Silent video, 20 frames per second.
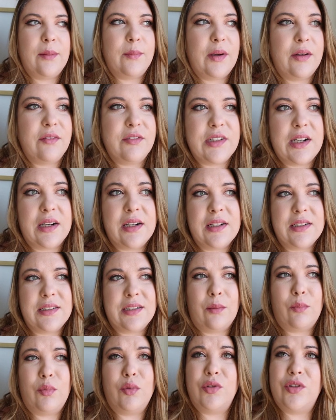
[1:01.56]
I've done a
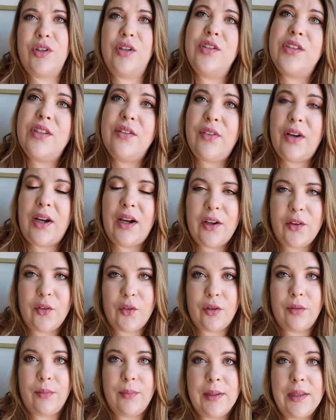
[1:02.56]
double dose of
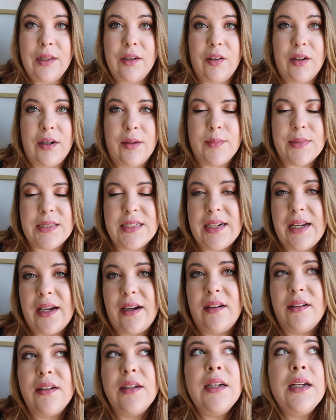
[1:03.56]
100 milligrams
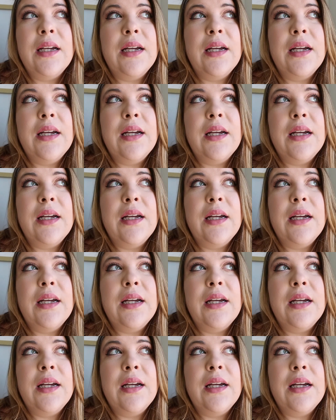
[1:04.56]
now,